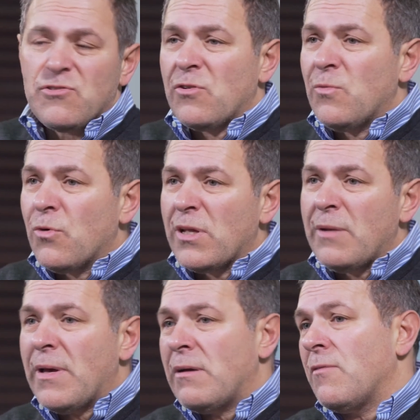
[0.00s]
sort of walking
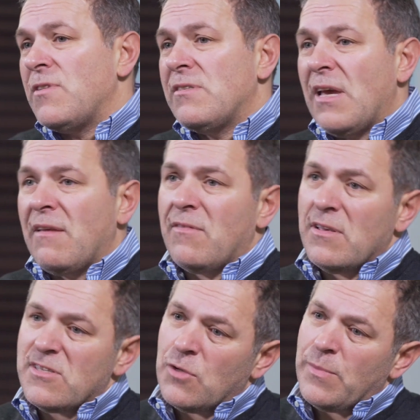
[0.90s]
about, obviously taking
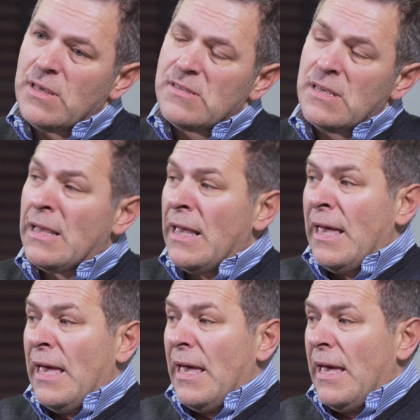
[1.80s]
things a little bit easy.
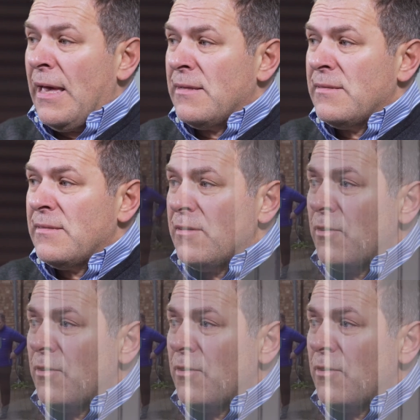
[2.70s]
And